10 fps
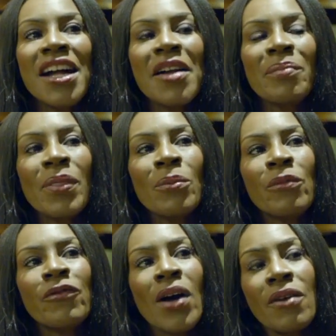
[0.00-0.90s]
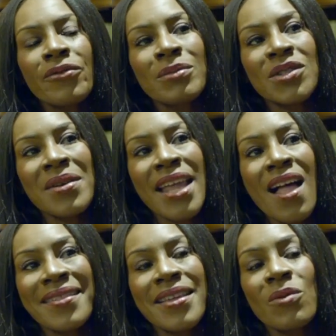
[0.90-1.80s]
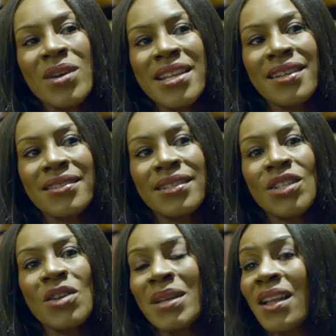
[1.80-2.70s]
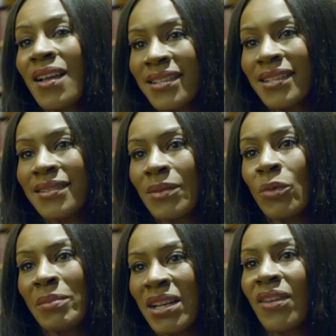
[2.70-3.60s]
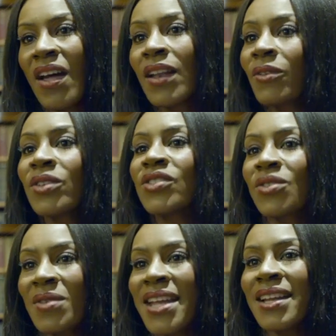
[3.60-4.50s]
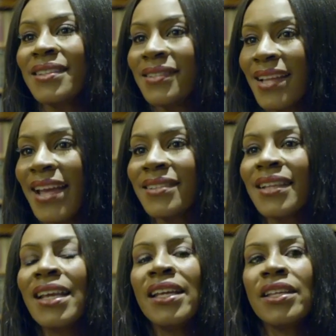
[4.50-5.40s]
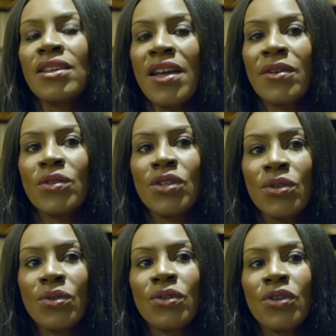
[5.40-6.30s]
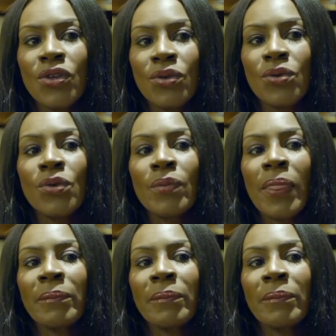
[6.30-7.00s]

Um, far from doing that, I think what it does is humanizes a woman of color on screen and says, you know, you you